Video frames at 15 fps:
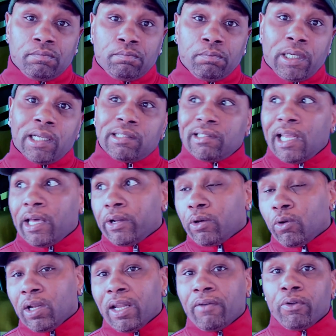Because now they're
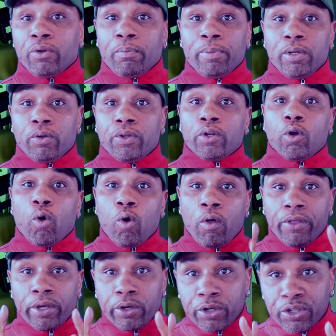going to level the building or
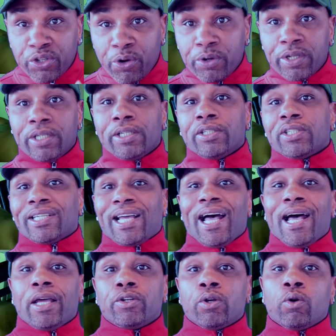they're going to turn it into
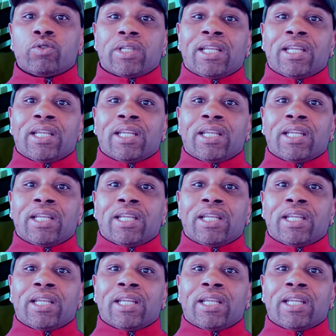condos,